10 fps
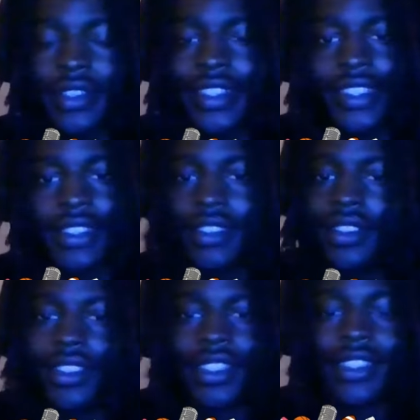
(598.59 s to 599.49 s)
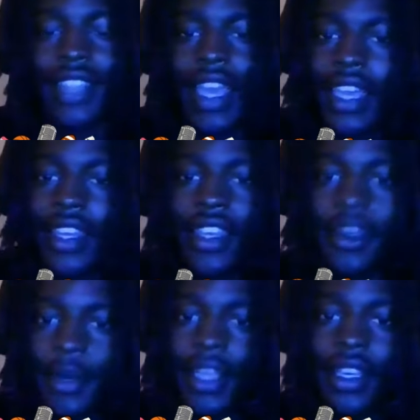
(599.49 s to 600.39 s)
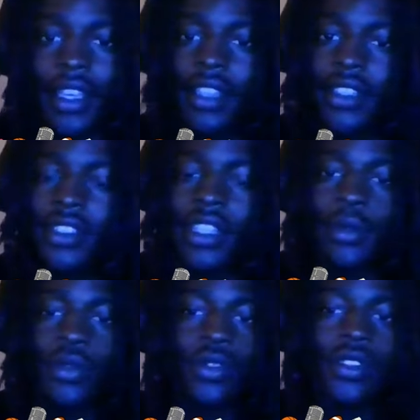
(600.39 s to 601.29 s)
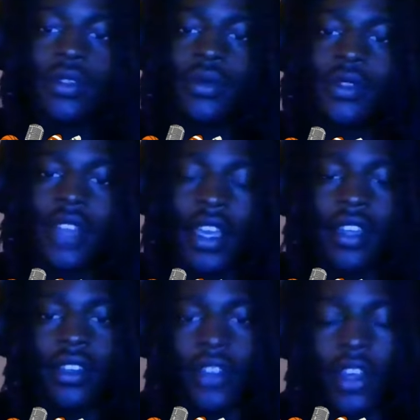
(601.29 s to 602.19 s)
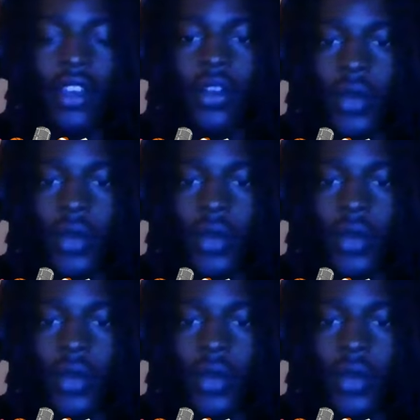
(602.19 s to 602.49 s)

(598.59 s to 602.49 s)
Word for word: Cause it's KD, man, and the Timberwolves, they they're a